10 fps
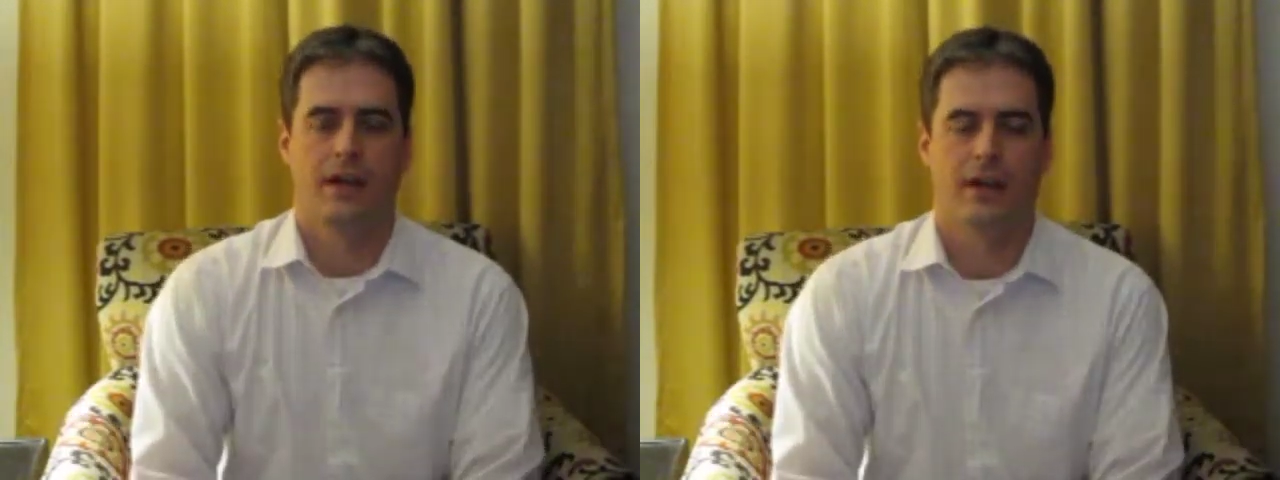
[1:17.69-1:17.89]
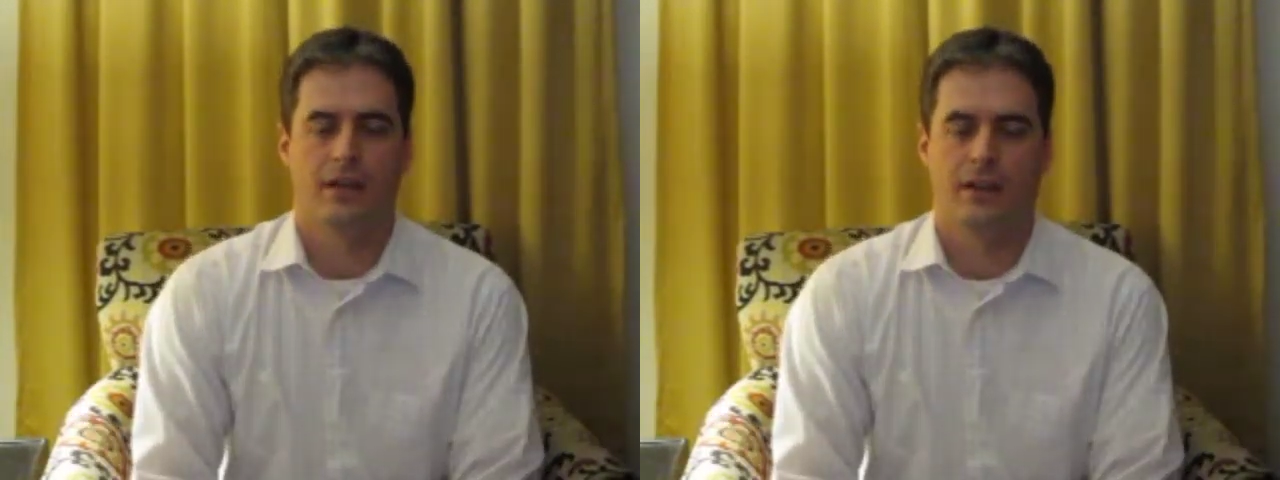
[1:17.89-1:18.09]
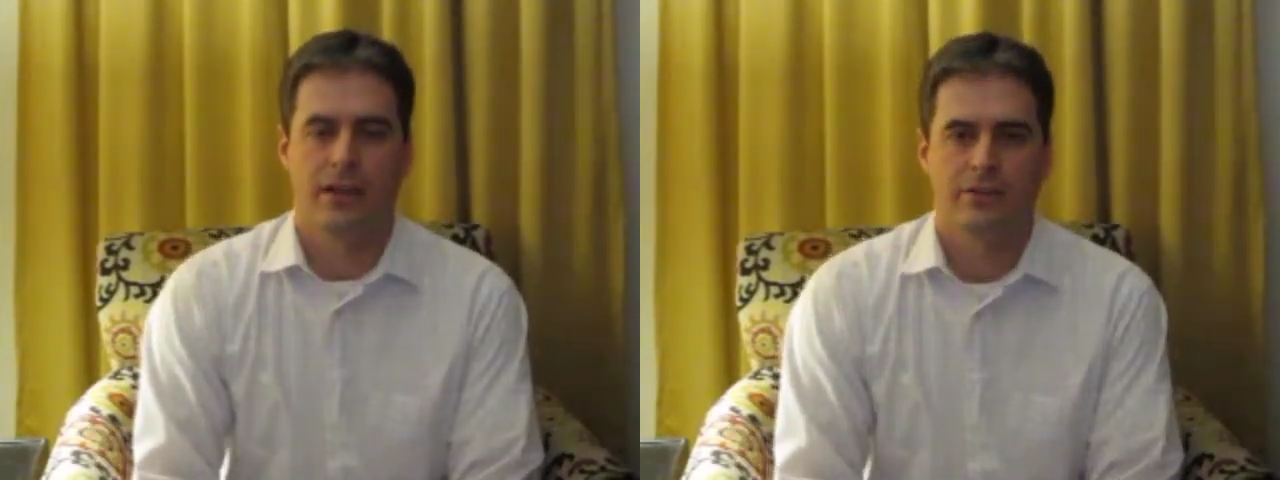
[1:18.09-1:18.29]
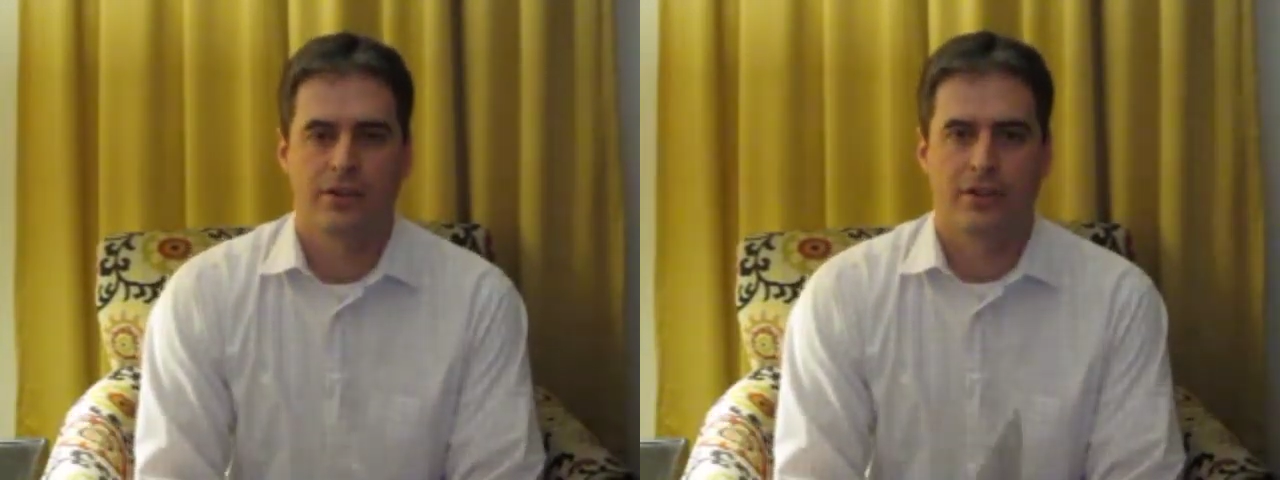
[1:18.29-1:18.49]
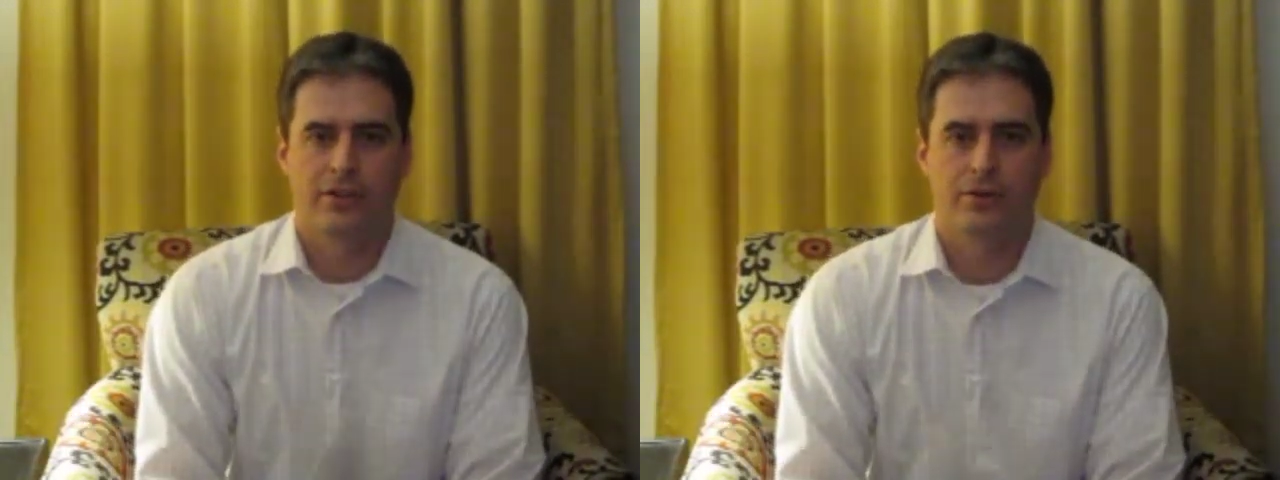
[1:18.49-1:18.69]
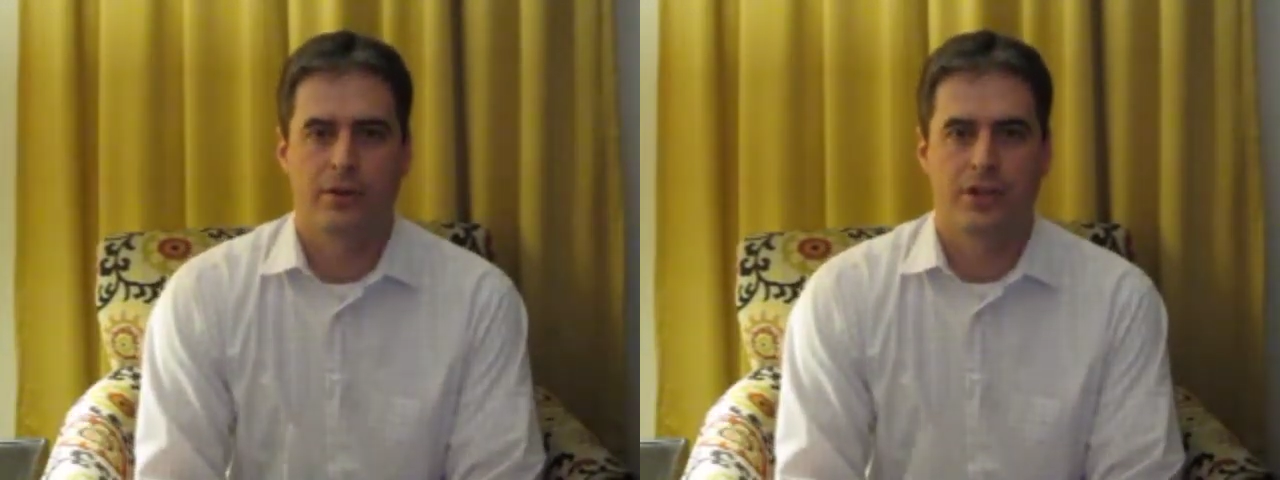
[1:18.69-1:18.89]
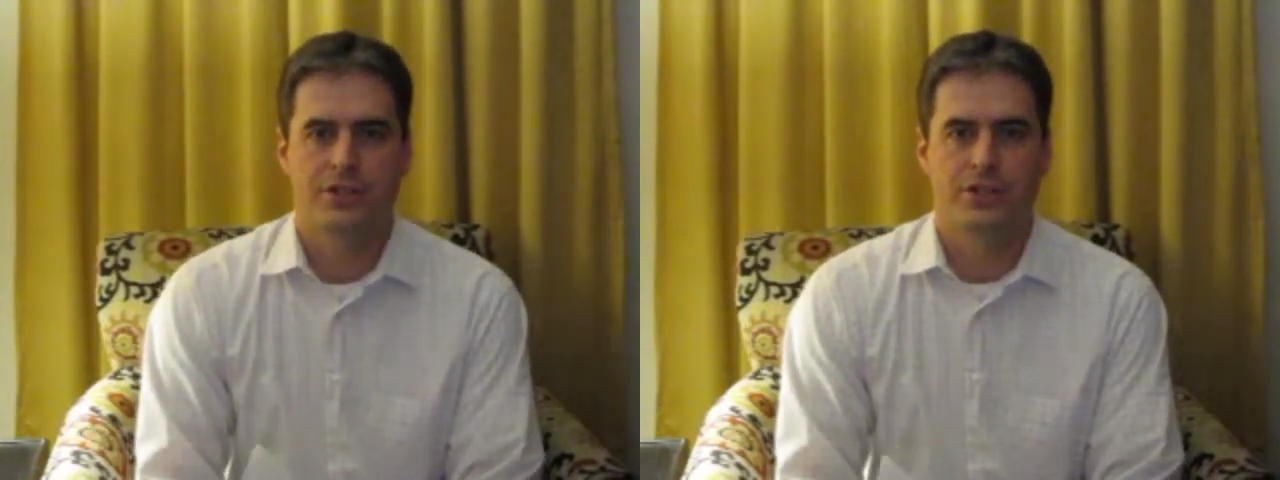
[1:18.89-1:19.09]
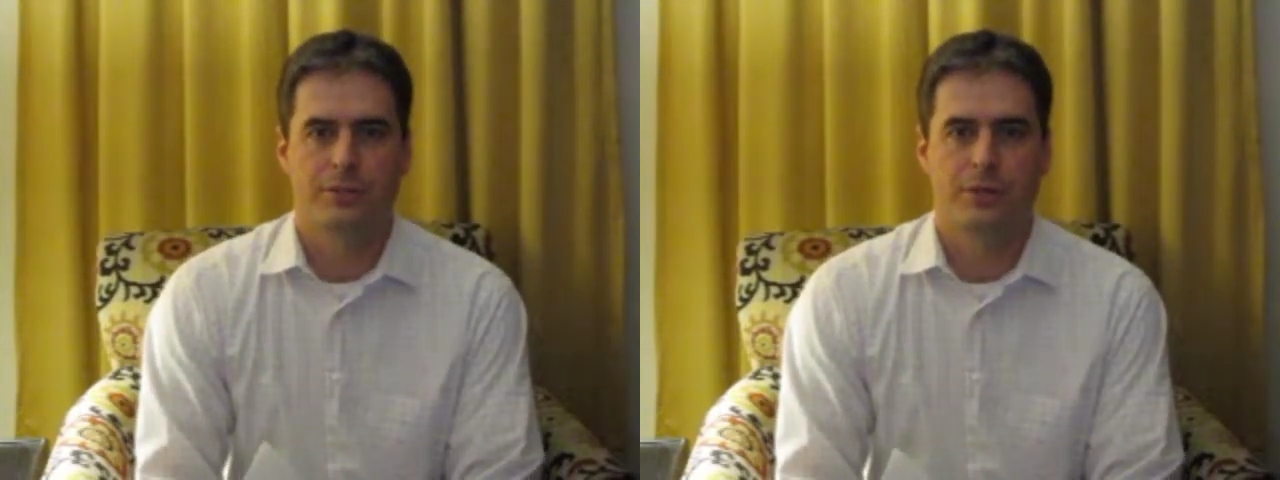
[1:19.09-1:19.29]
The answer to this
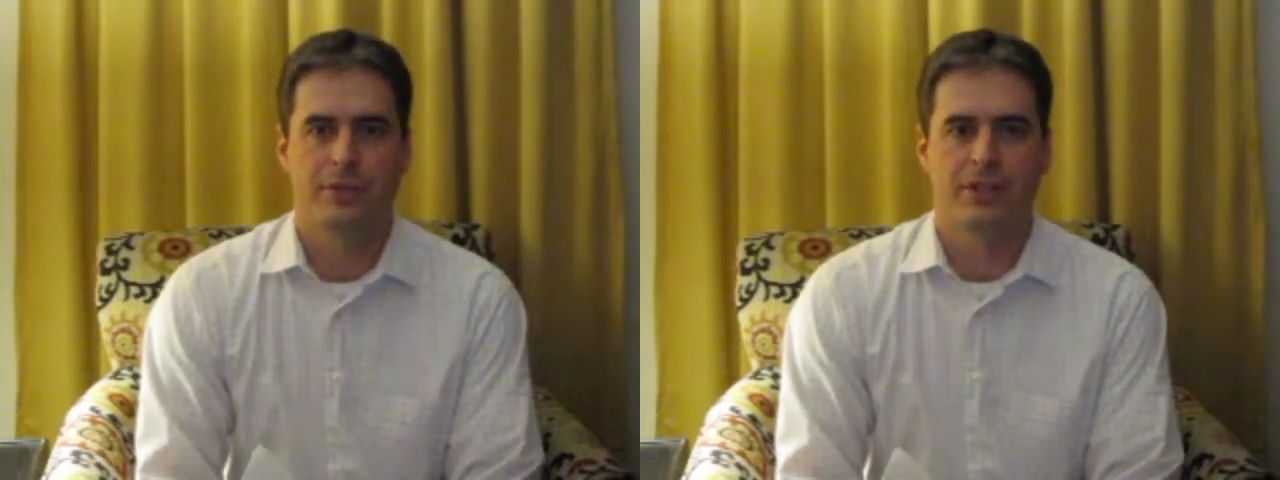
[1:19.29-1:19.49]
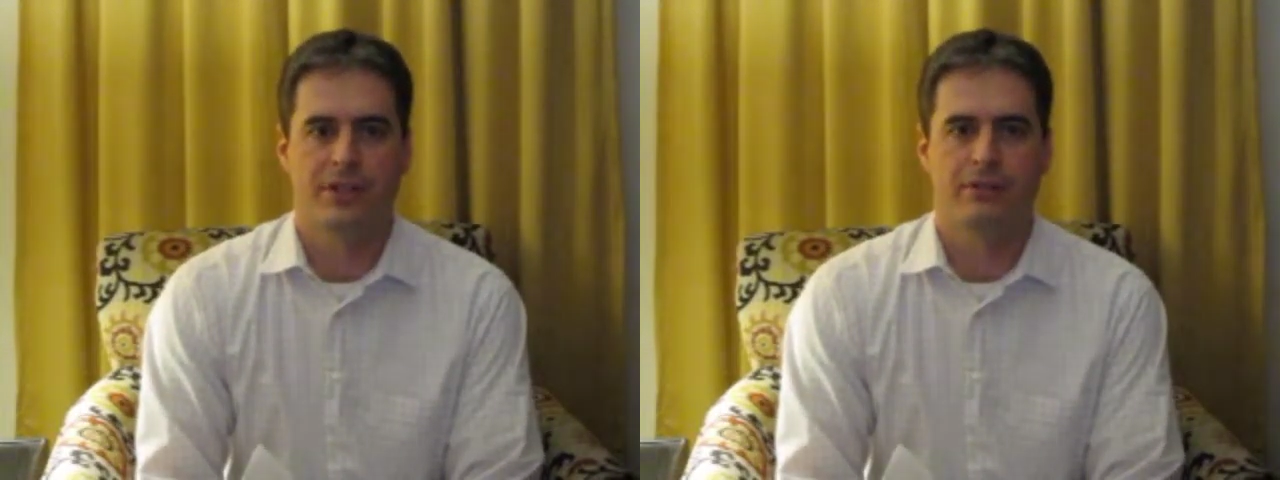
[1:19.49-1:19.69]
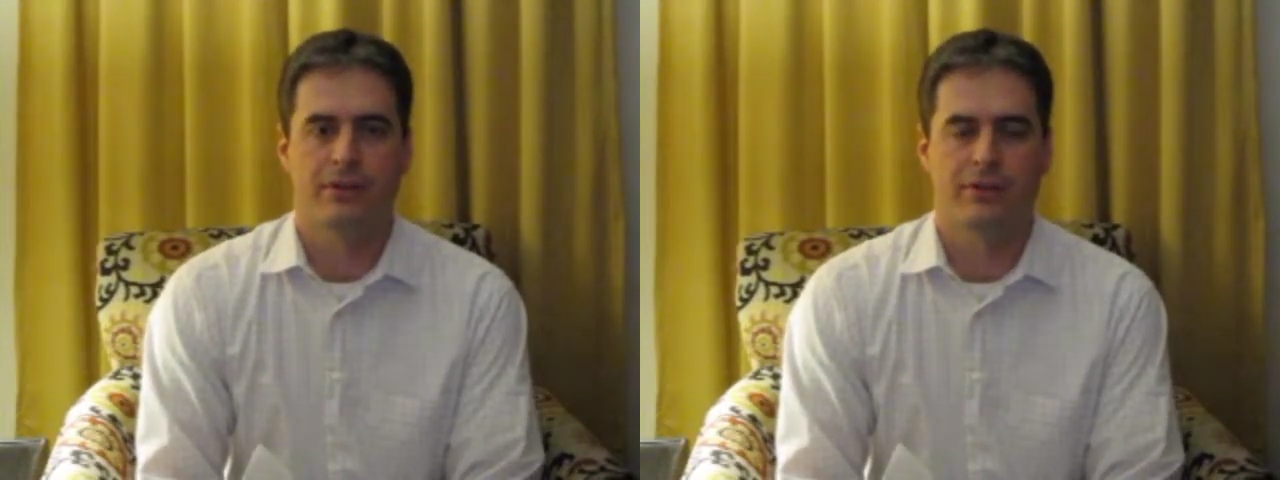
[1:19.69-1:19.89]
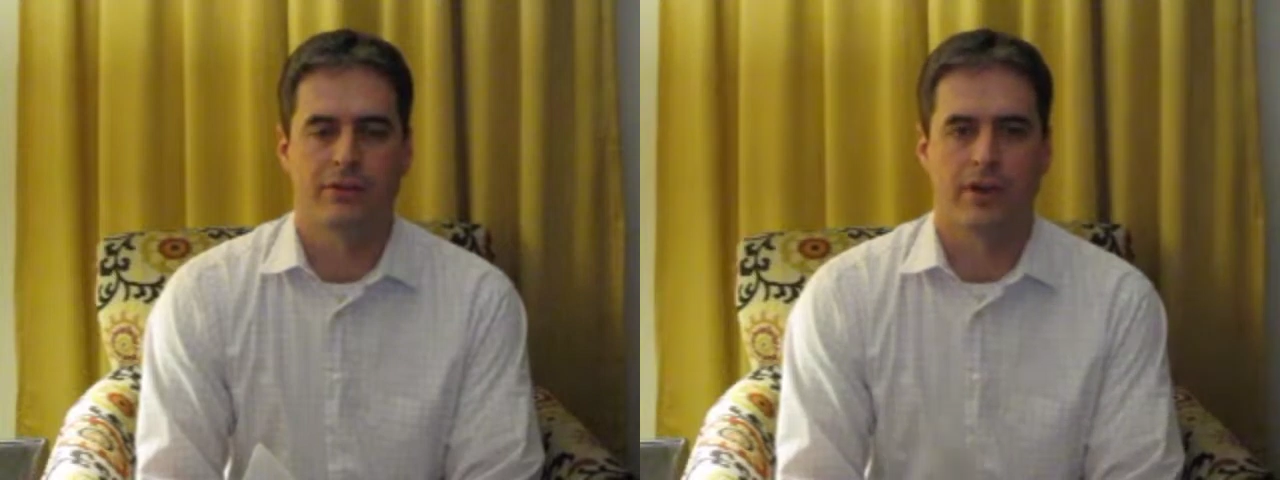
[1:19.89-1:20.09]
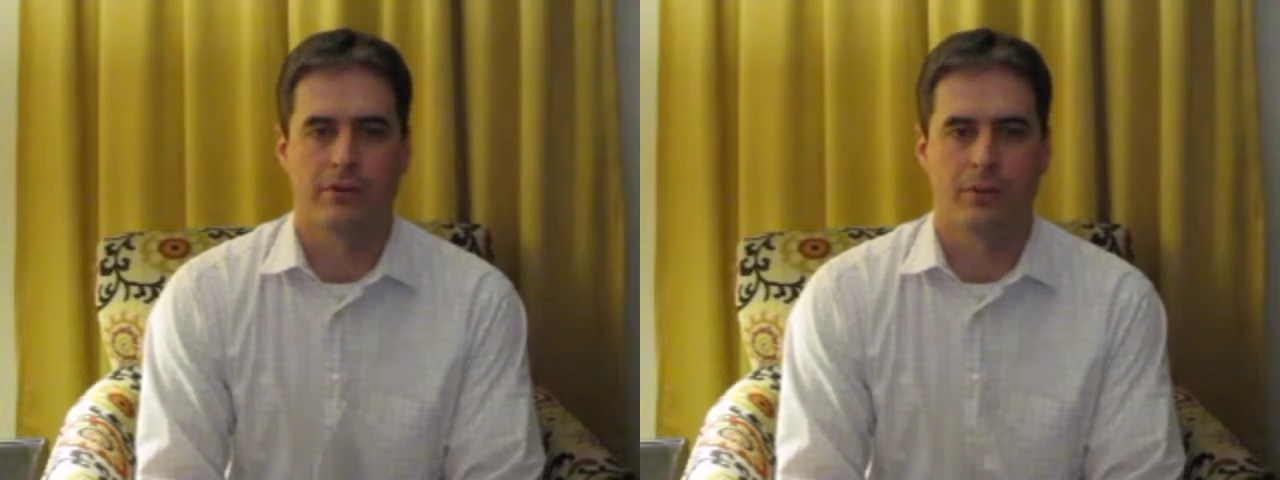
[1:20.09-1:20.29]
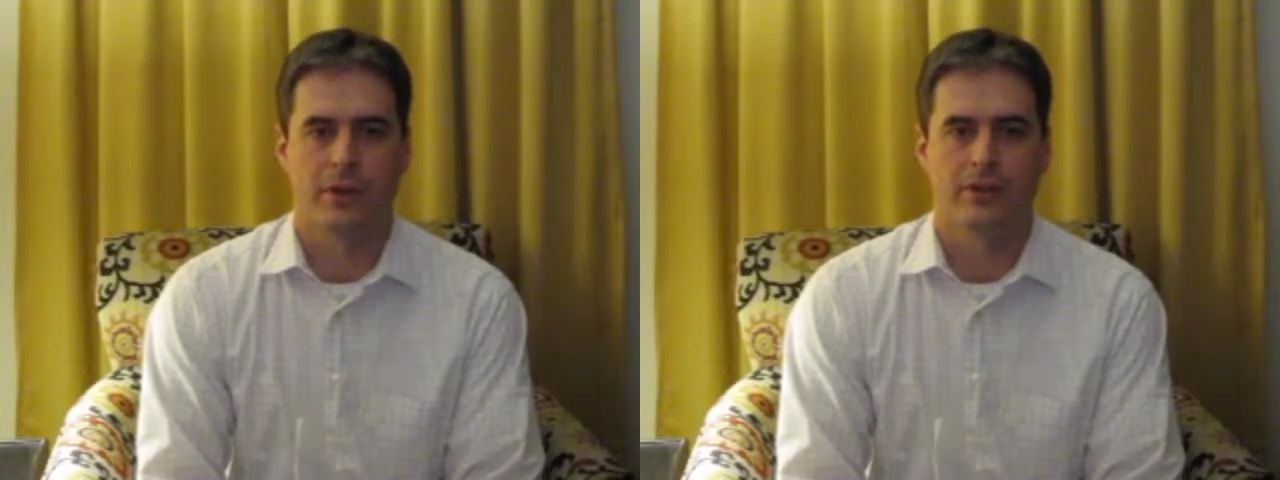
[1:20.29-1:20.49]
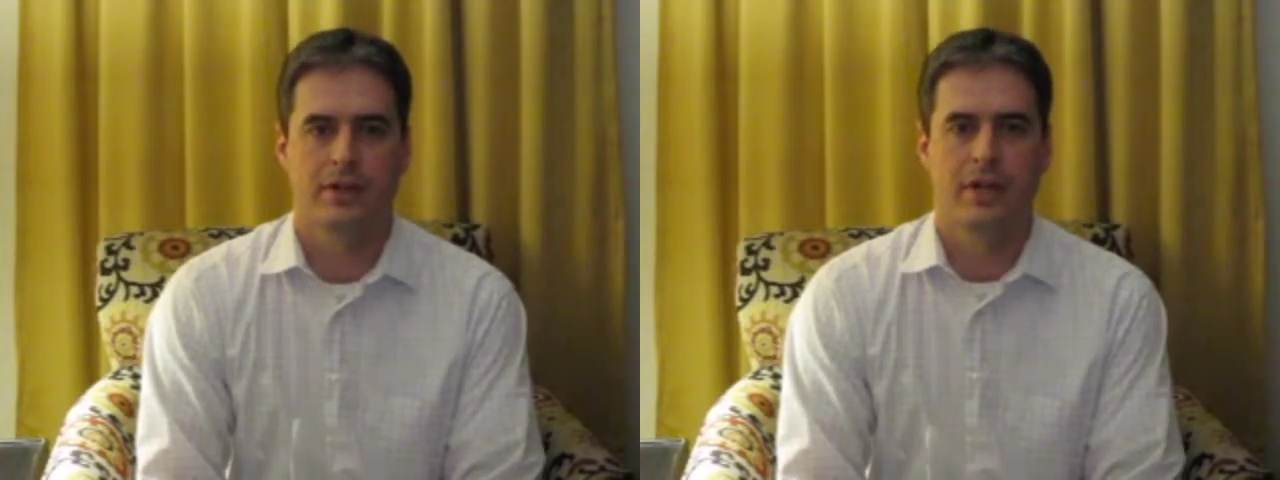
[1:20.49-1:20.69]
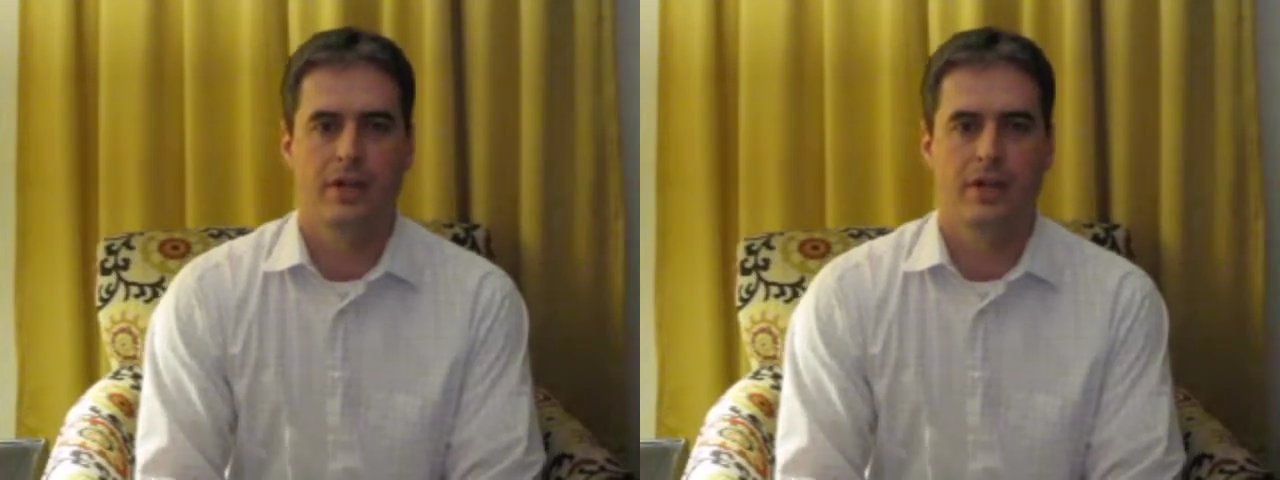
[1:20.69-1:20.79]
question will be different for everyone.